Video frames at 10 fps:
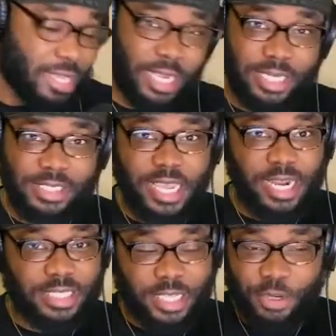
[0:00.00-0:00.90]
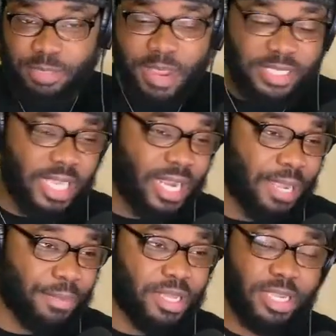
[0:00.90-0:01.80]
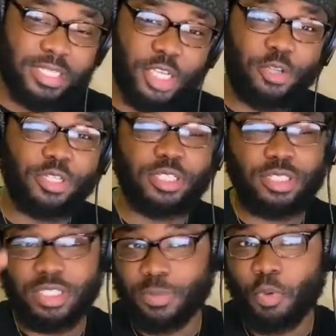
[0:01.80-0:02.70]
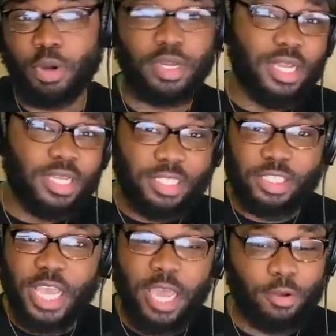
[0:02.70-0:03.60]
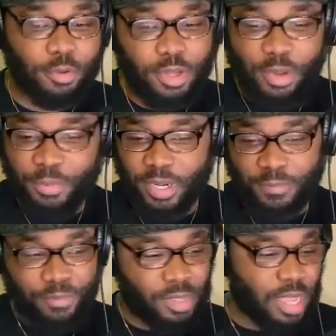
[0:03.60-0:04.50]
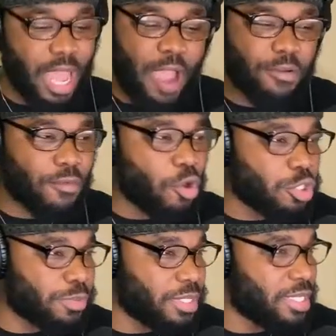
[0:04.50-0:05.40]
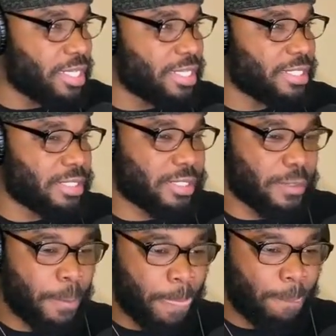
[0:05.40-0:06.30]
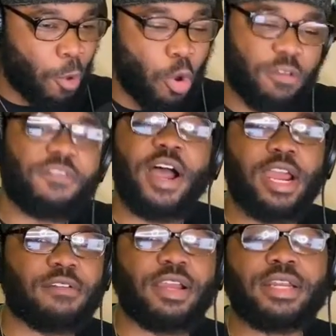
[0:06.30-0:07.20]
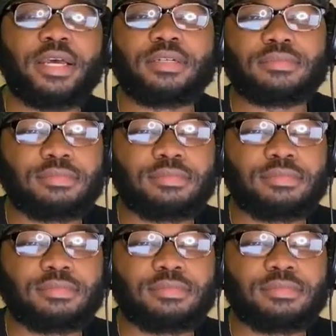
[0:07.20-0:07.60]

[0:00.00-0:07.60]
Like I said, continue to smash that like button, continue to support the channel. But Howie Roseman is on fire right now.